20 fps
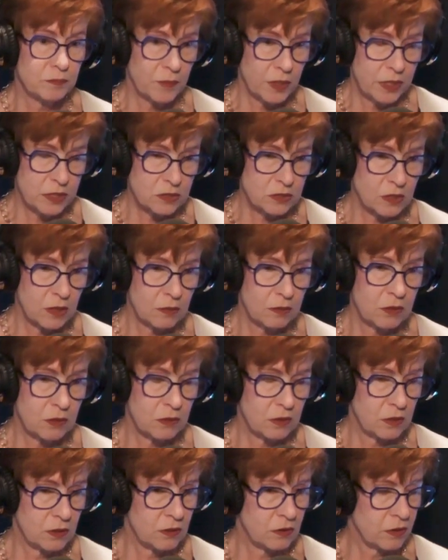It's uh,
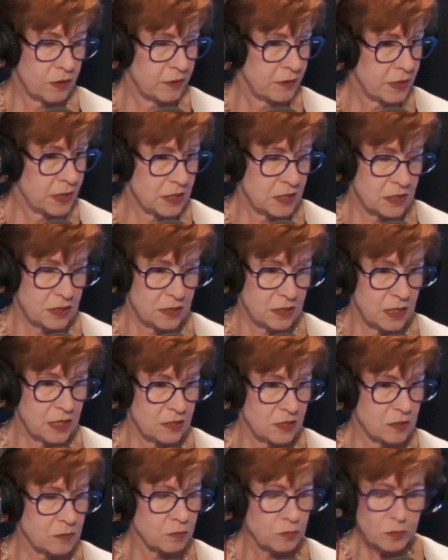oh, right. it's
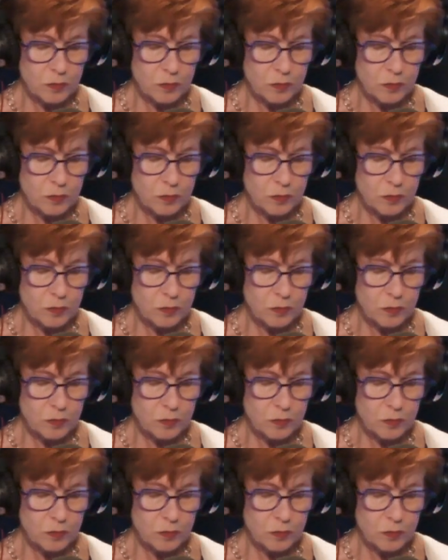that's